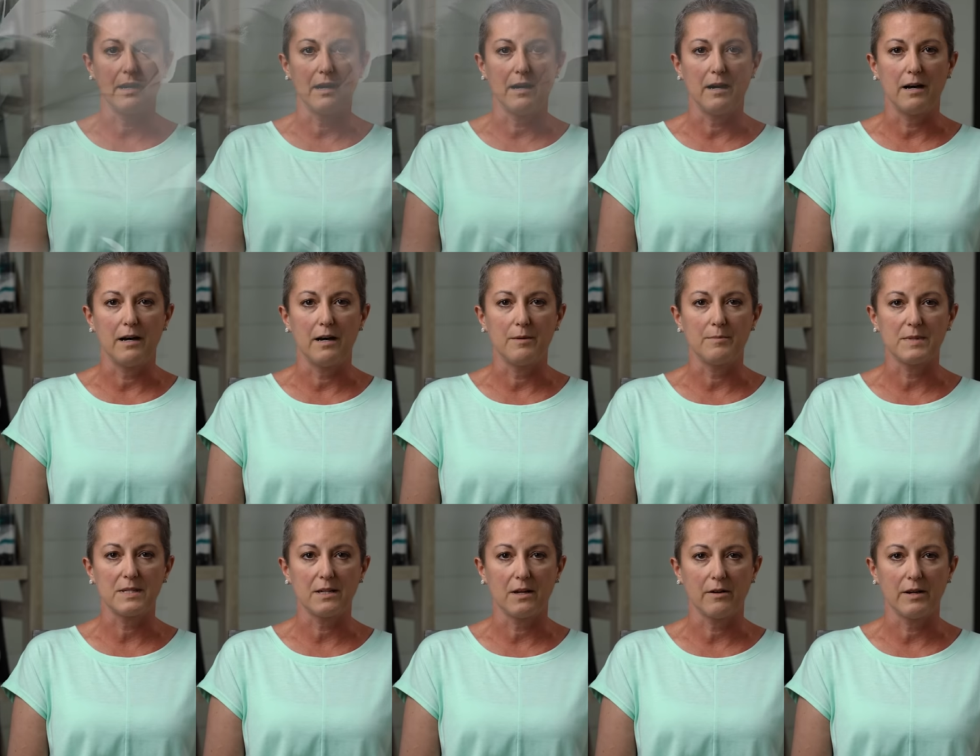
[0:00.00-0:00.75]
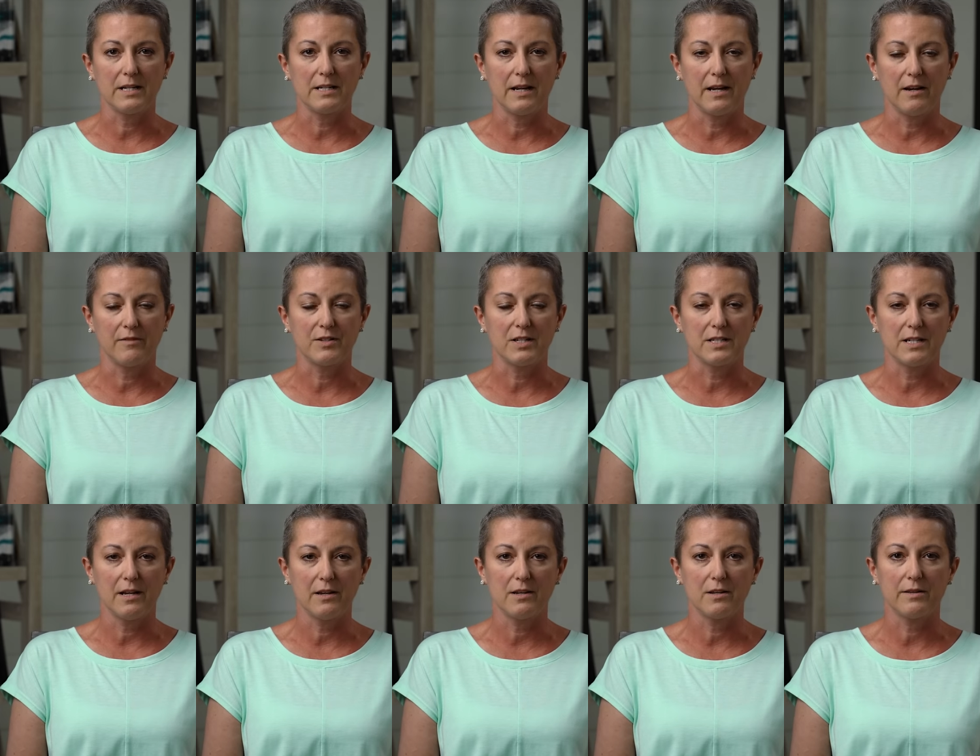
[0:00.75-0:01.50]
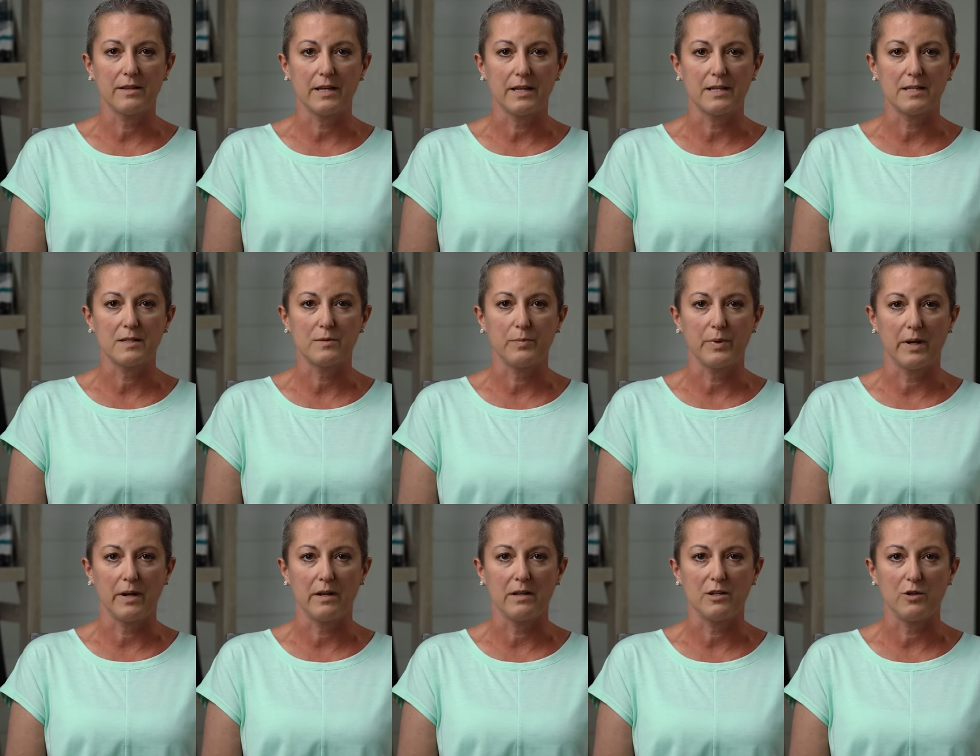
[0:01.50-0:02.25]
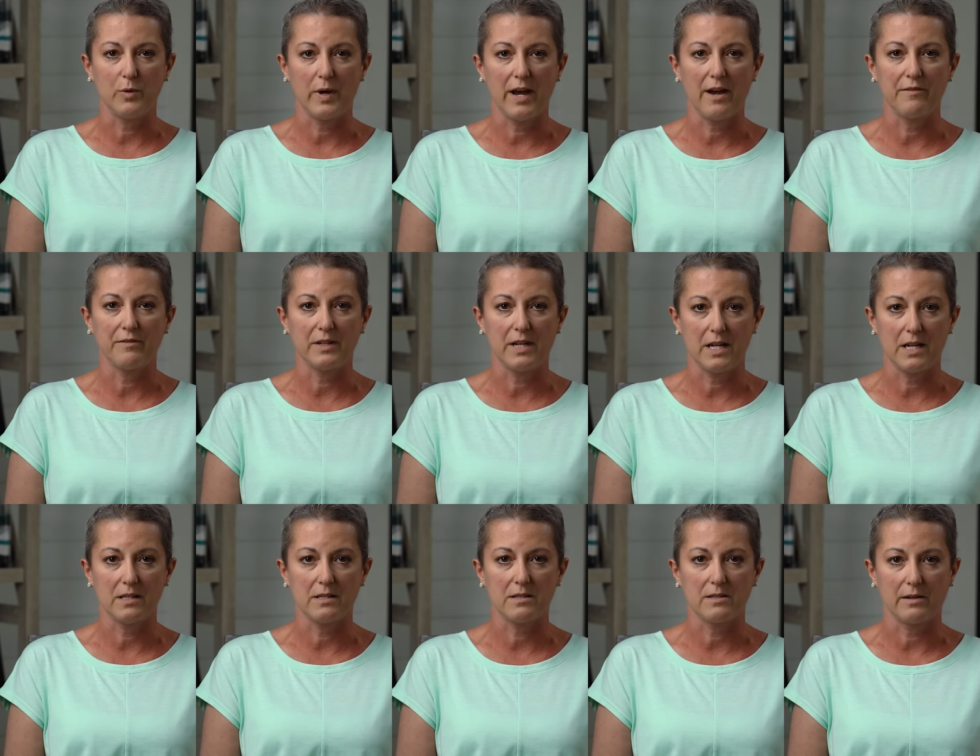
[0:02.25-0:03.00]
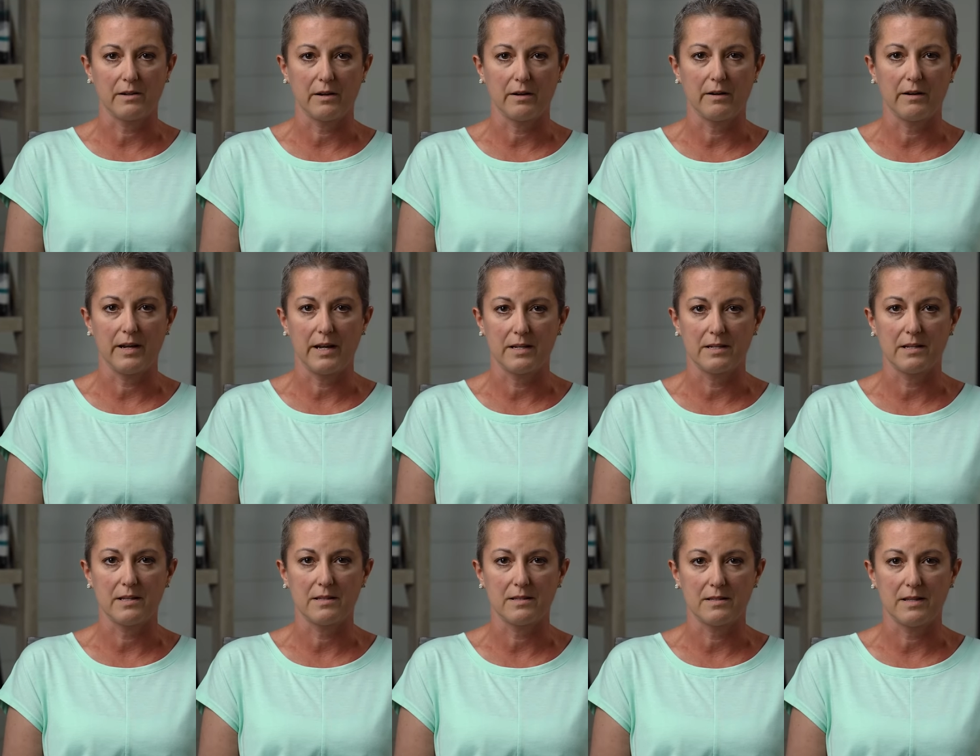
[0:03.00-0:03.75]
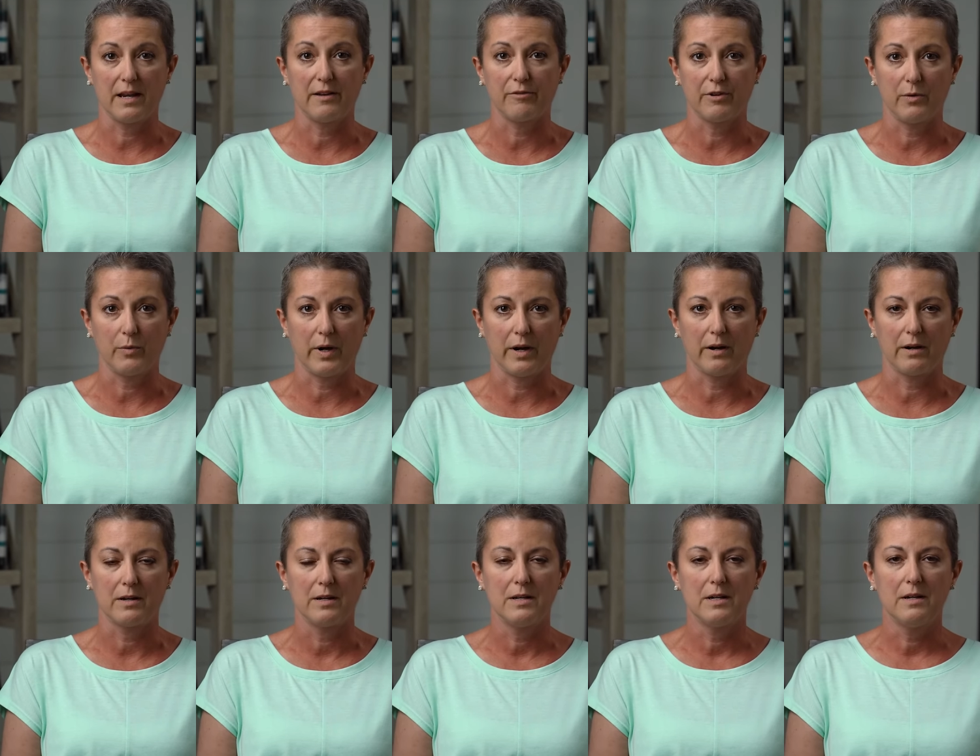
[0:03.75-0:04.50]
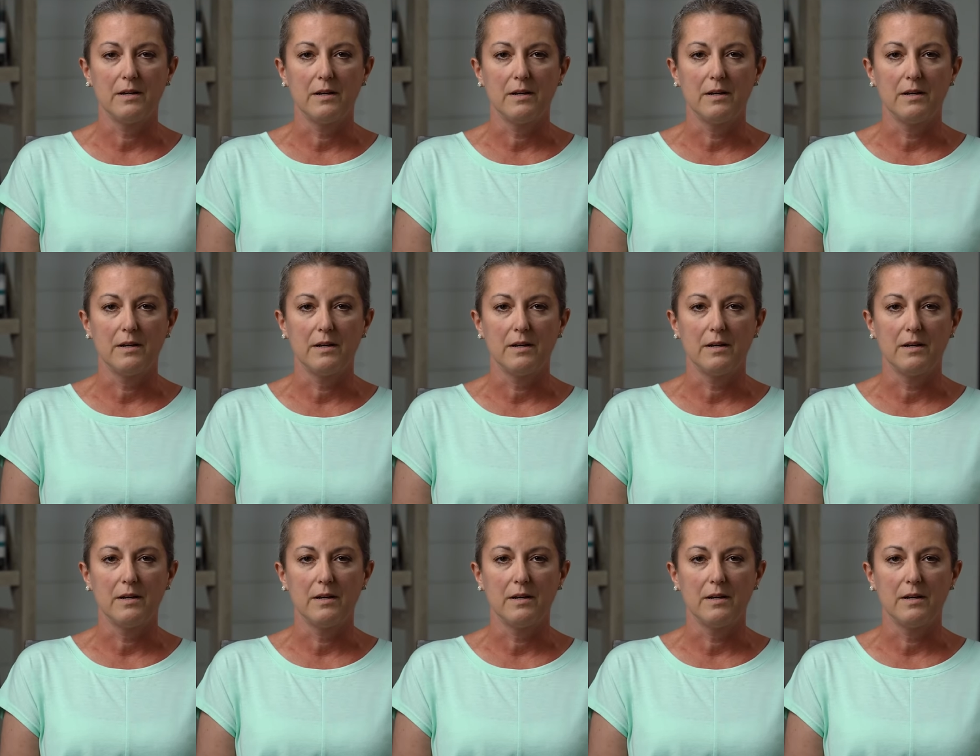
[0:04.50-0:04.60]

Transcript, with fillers: I'm sorry to have to tell you this, but you have cancer and it's everywhere.